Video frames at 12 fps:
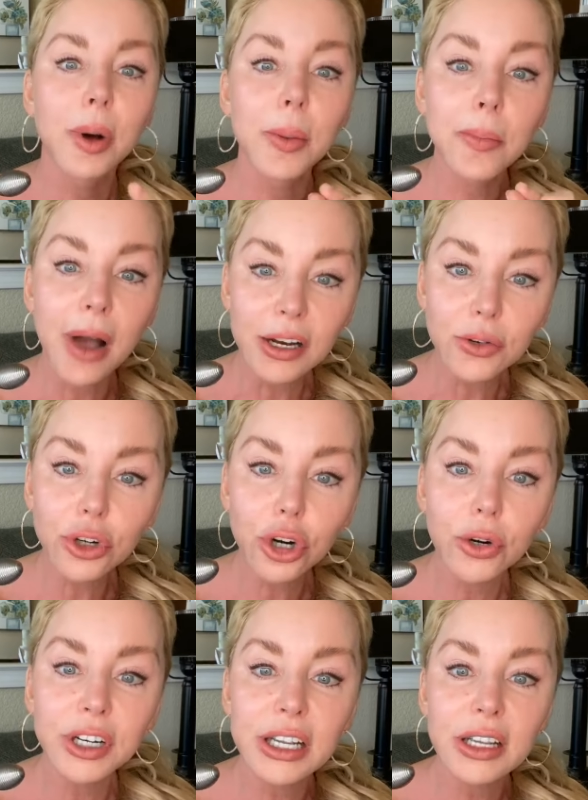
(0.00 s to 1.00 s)
But
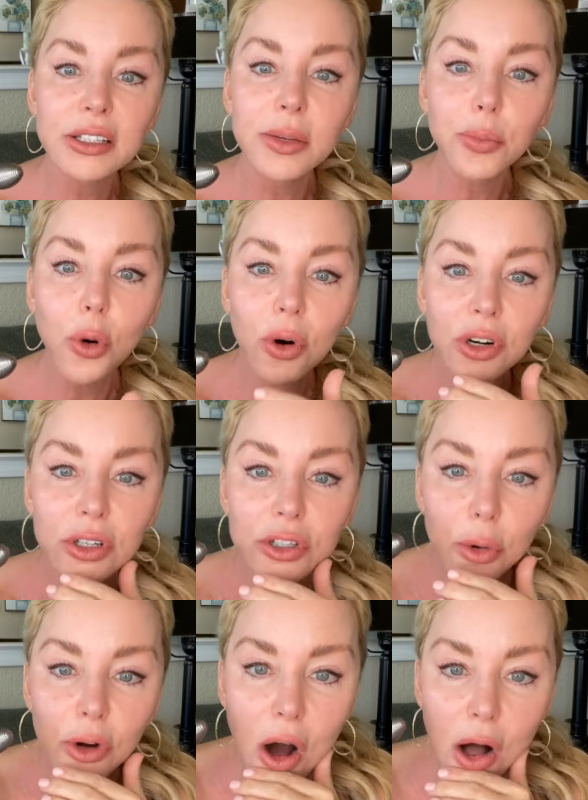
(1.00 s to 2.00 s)
microcurrent is important.
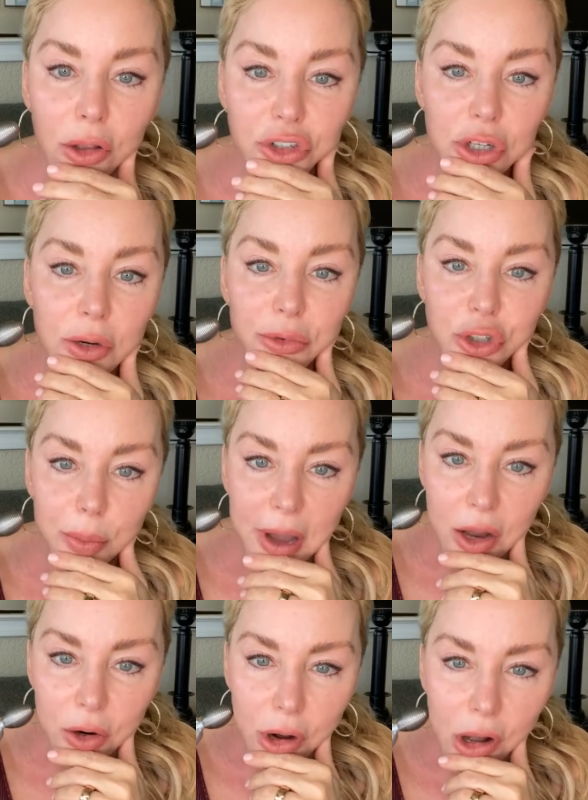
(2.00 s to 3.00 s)
So collagen, so
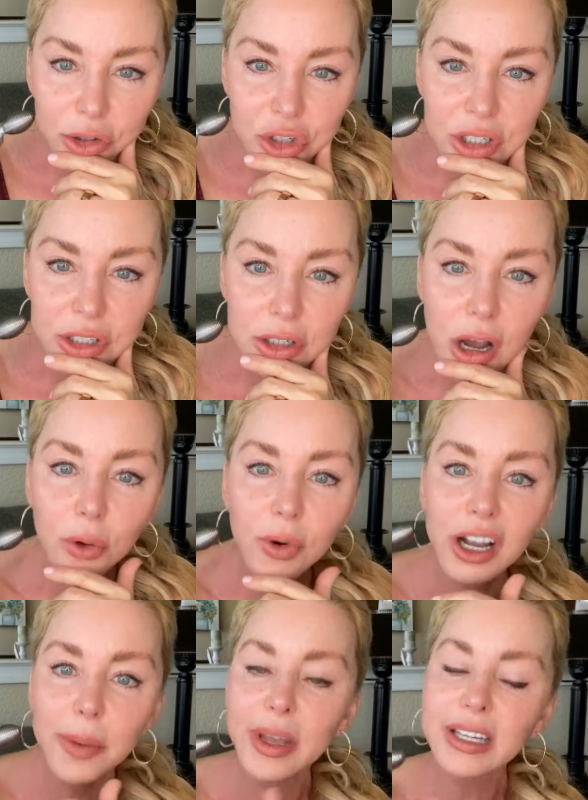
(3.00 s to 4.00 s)
powder collagen is not
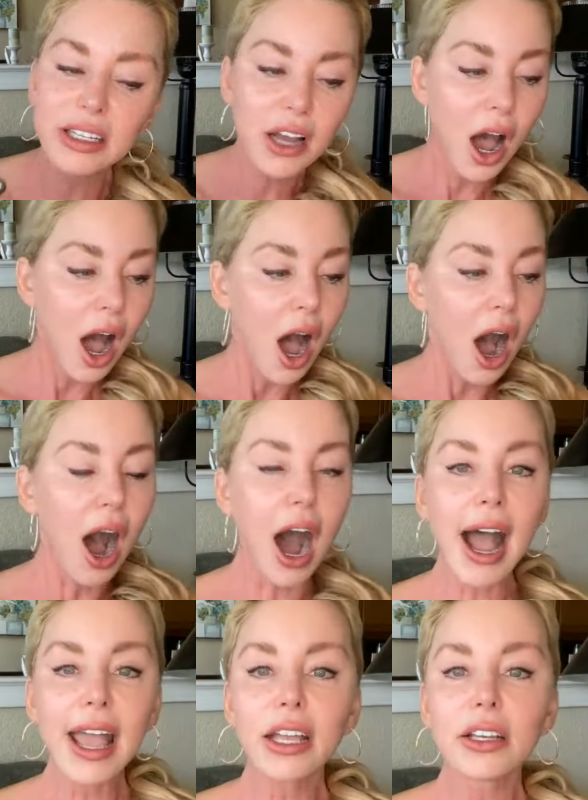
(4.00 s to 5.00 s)
recommended.
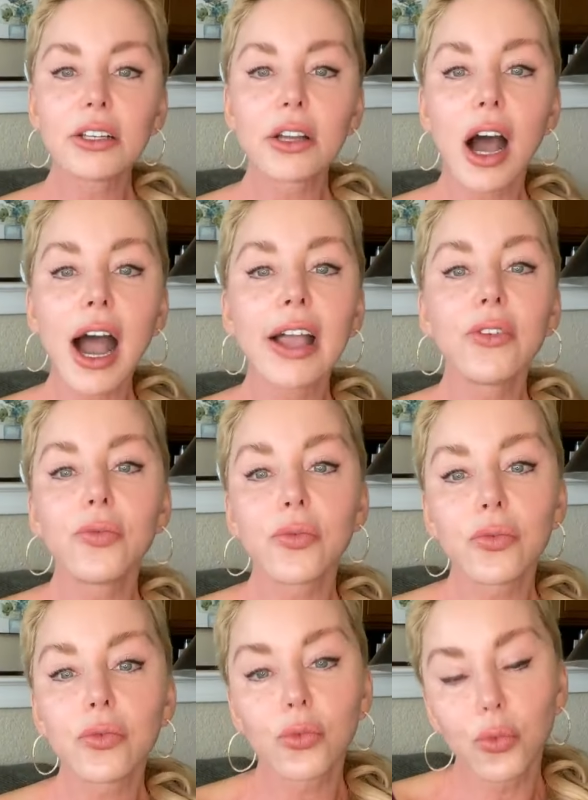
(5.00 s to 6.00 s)
I, I,
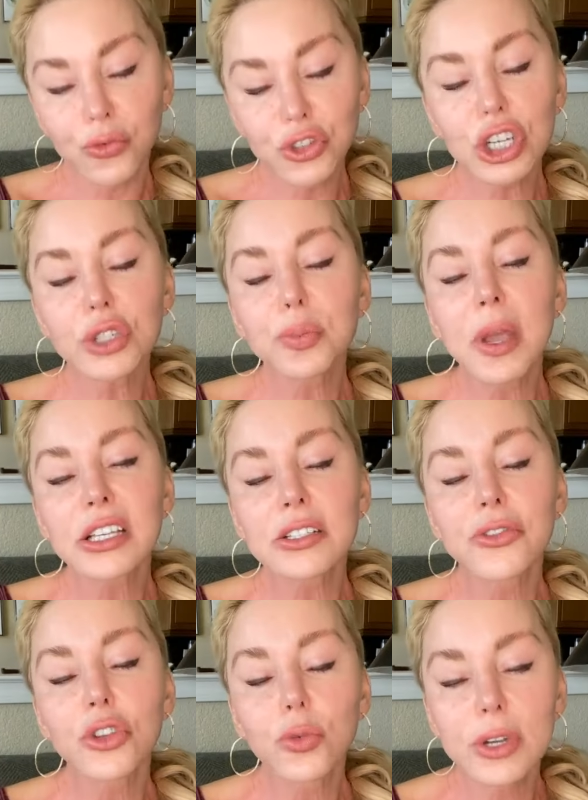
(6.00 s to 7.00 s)
just
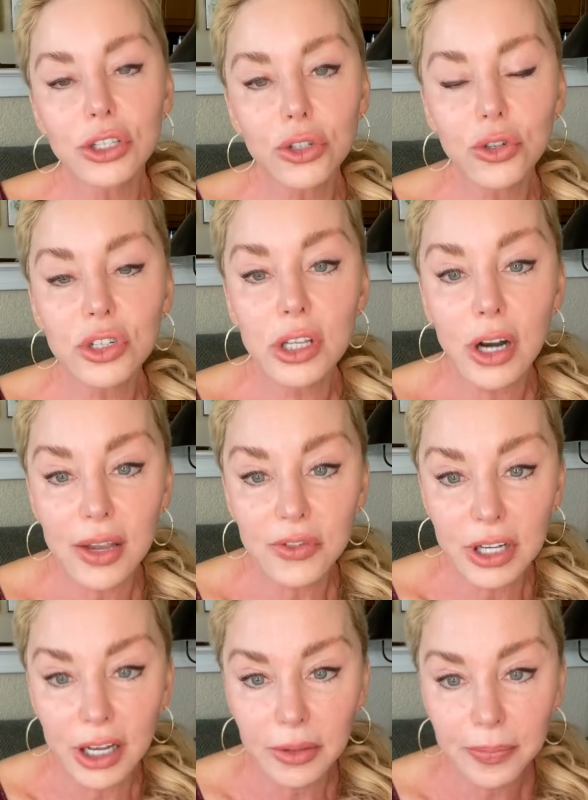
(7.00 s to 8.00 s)
based on the research that
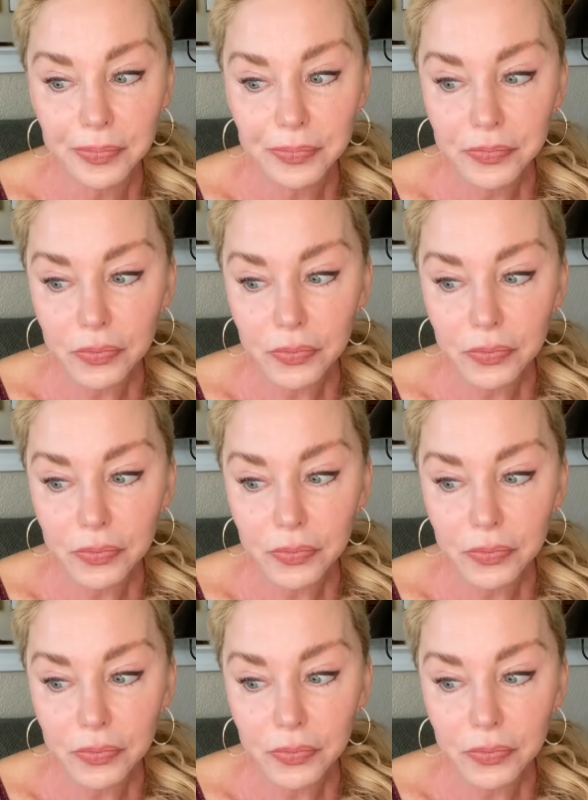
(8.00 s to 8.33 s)
I've done